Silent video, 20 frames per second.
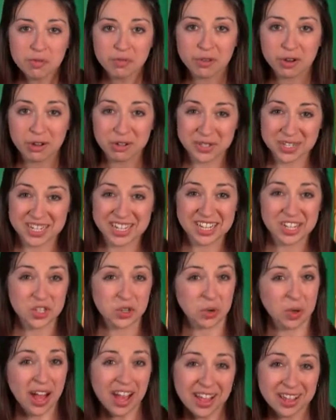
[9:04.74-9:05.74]
frozen
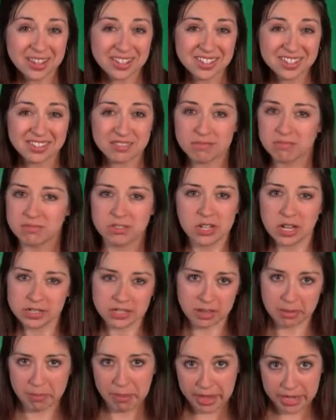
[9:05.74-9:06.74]
into ice
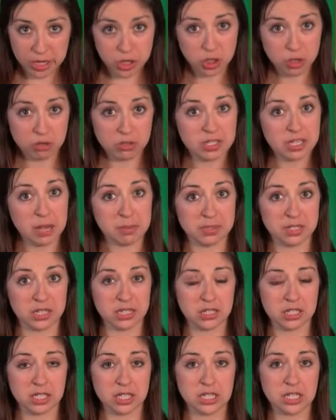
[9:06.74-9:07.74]
doesn't make a new
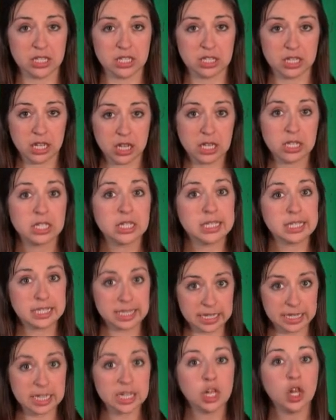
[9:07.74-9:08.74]
substance. It is
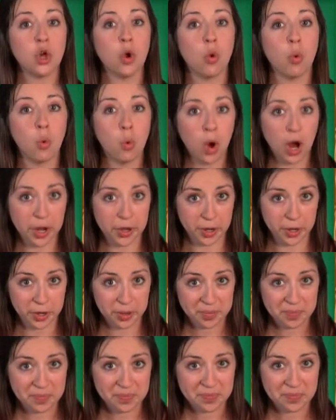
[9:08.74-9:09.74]
still water.
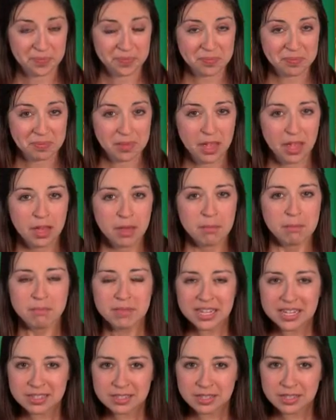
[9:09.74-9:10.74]

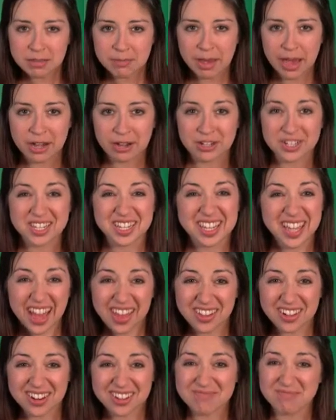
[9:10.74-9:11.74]
Mixing matter
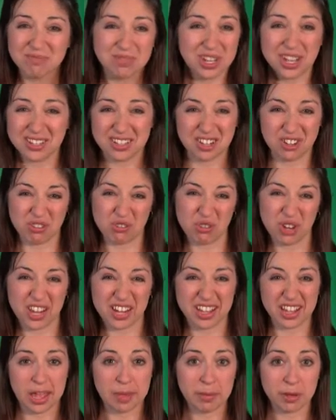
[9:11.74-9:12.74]
together doesn't create
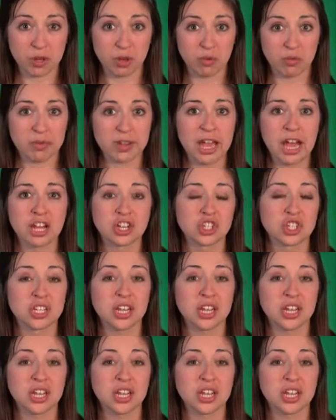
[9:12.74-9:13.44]
a chemical reaction